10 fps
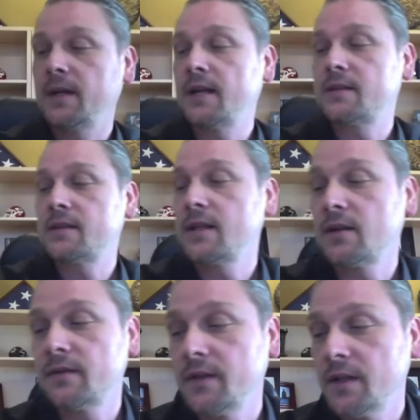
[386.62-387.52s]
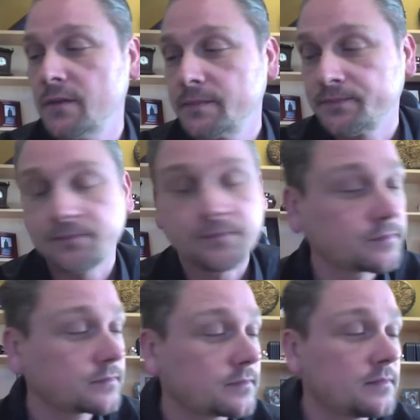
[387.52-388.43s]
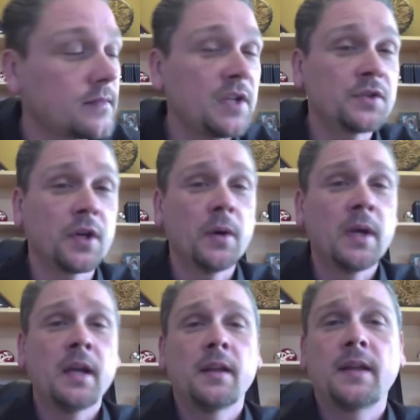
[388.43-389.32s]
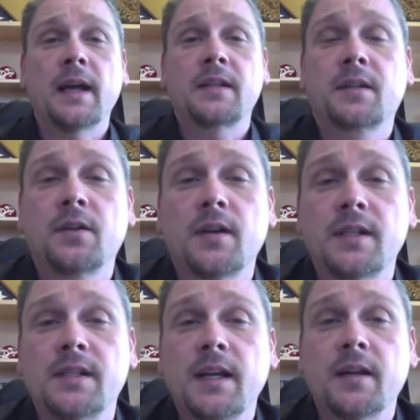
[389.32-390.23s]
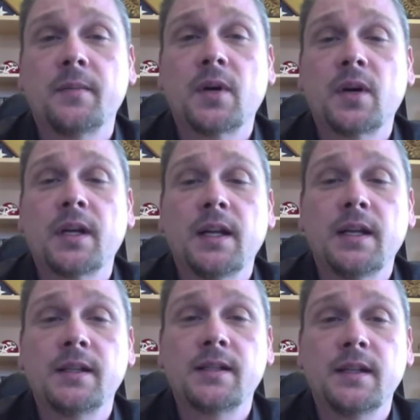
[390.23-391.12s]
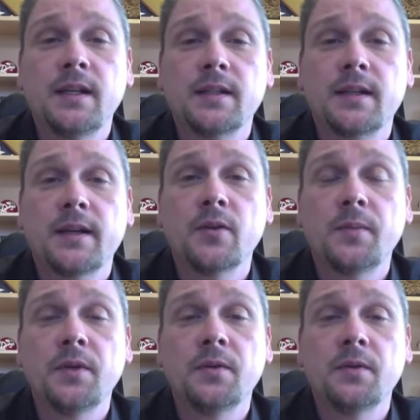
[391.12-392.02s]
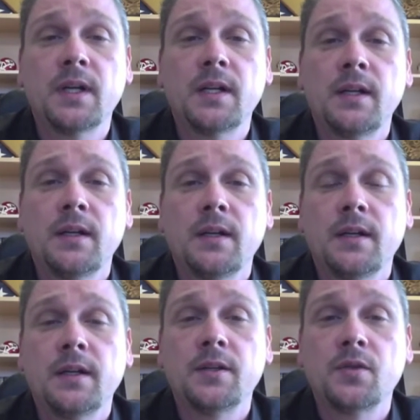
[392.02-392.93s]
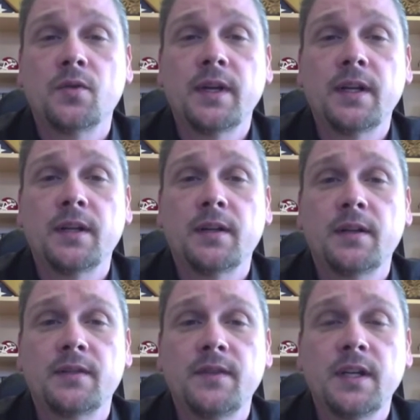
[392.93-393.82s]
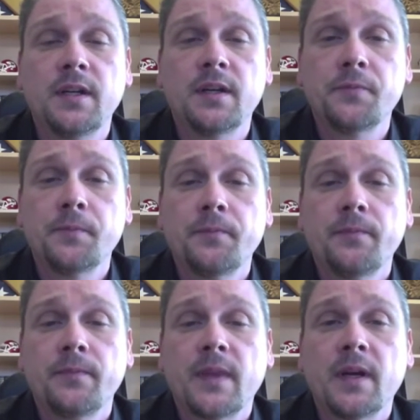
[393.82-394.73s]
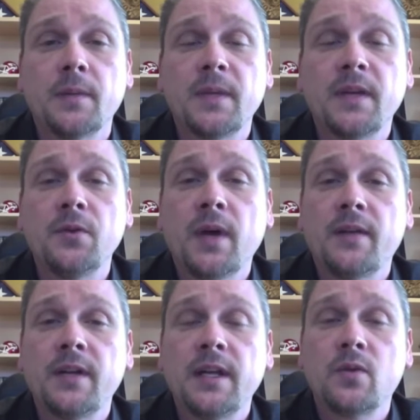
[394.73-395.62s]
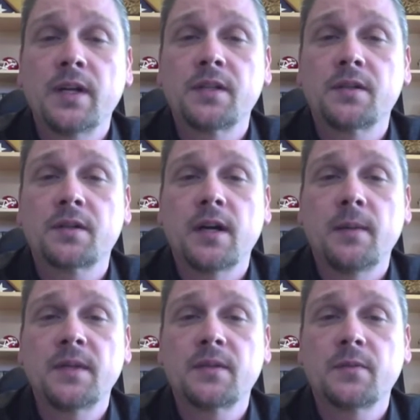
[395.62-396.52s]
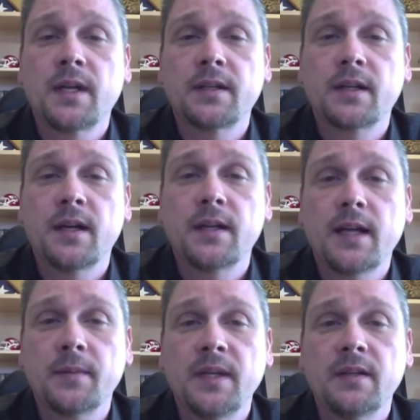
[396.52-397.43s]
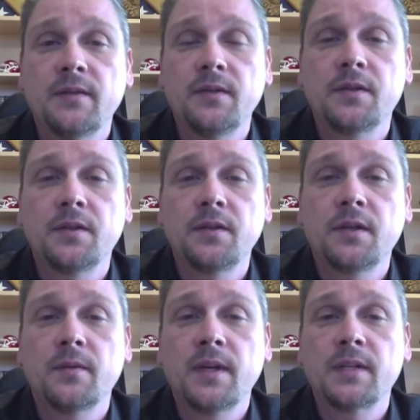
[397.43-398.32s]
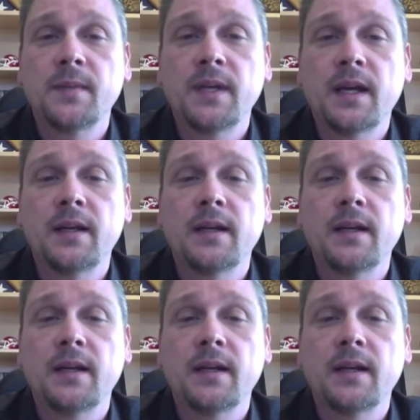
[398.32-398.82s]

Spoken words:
has a stellar view. So that's the current state of the market in Encinitas. I hope you enjoyed this video. If you have any questions or comments or would like to contact me in the future, you can reach me at